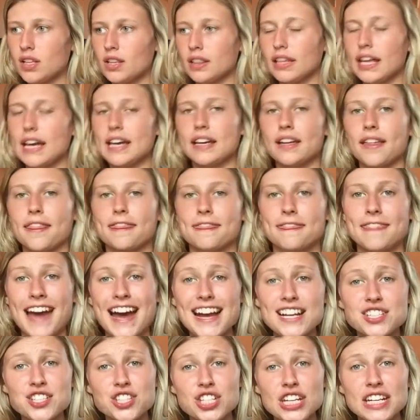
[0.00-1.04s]
Like,
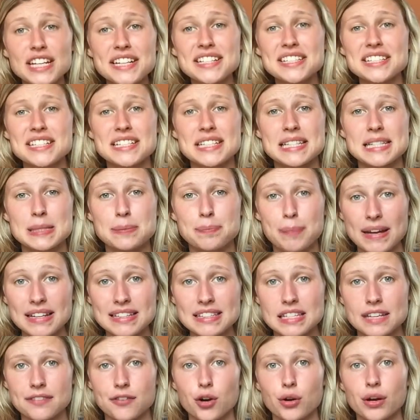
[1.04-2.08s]
that shit is
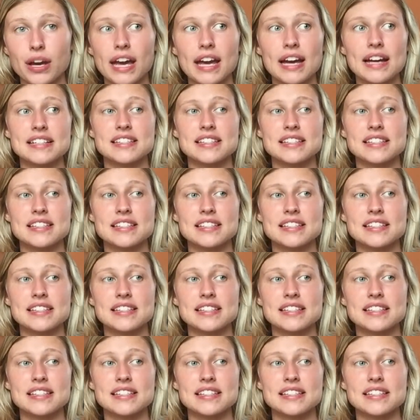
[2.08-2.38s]
expensive, okay?